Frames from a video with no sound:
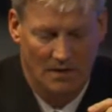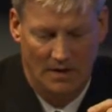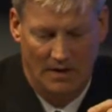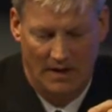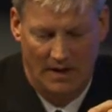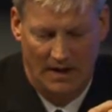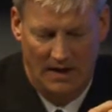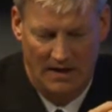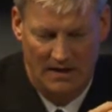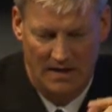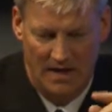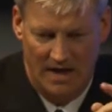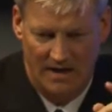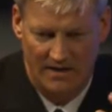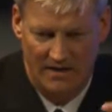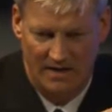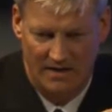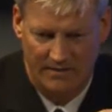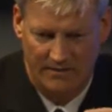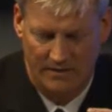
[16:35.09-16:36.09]

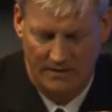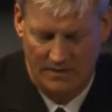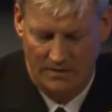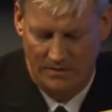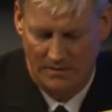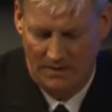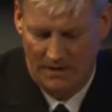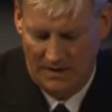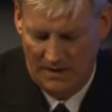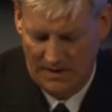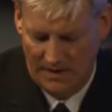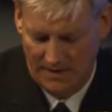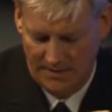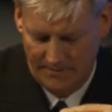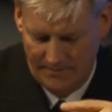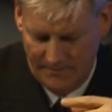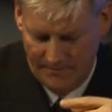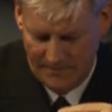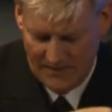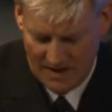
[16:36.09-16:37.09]
conduct for
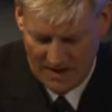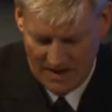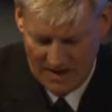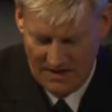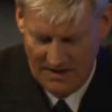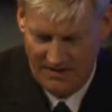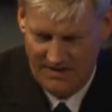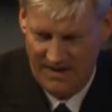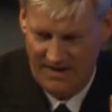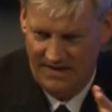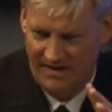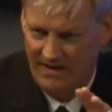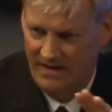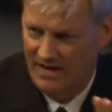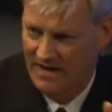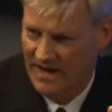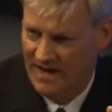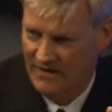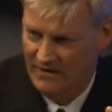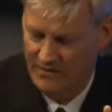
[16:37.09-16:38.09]
you know, unintended
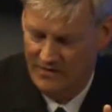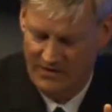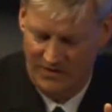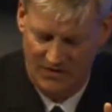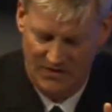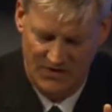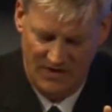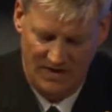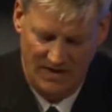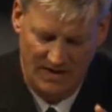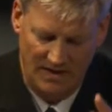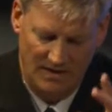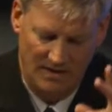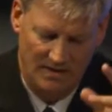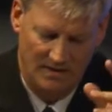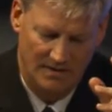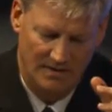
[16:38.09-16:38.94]
encounters at sea,